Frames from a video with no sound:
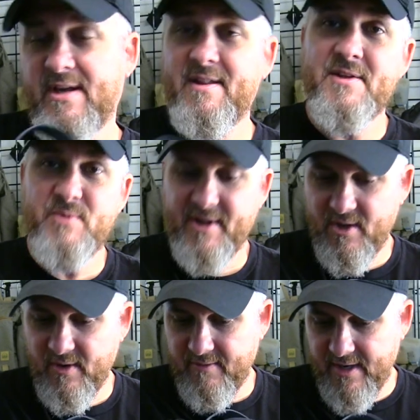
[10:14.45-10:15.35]
And that's why they
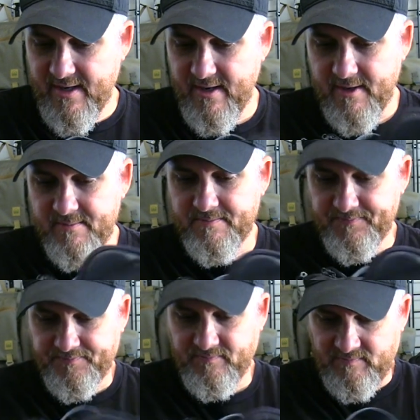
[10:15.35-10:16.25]
call it everyday carry.
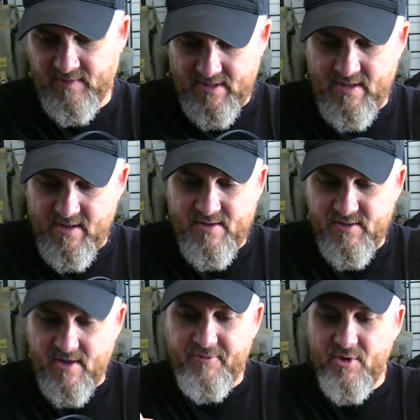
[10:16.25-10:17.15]

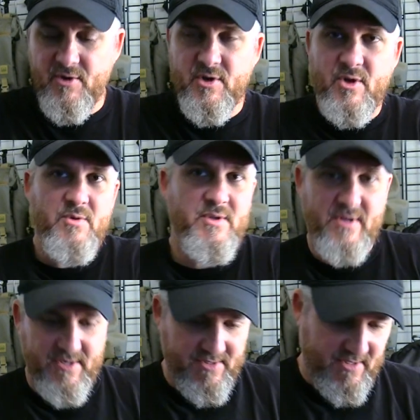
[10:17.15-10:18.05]
So if you're new to
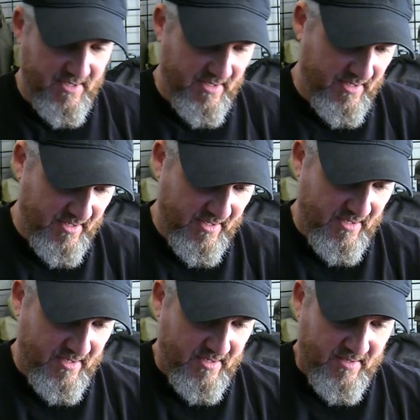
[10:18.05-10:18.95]
this
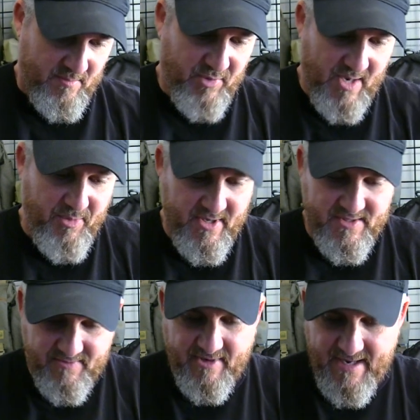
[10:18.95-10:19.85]
prepping
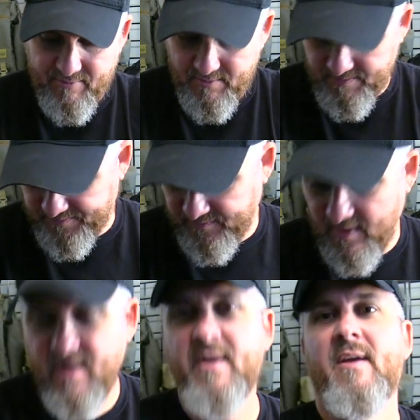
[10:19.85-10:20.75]
and survival,
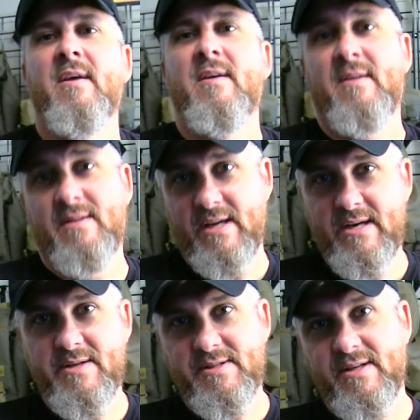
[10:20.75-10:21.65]

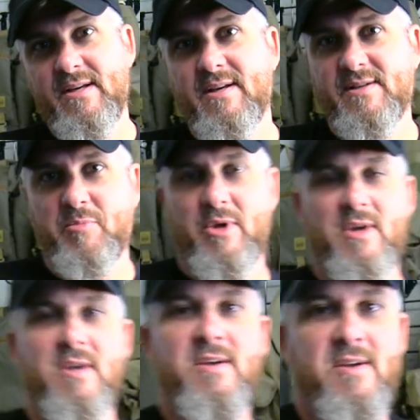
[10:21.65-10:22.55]
EDC is a big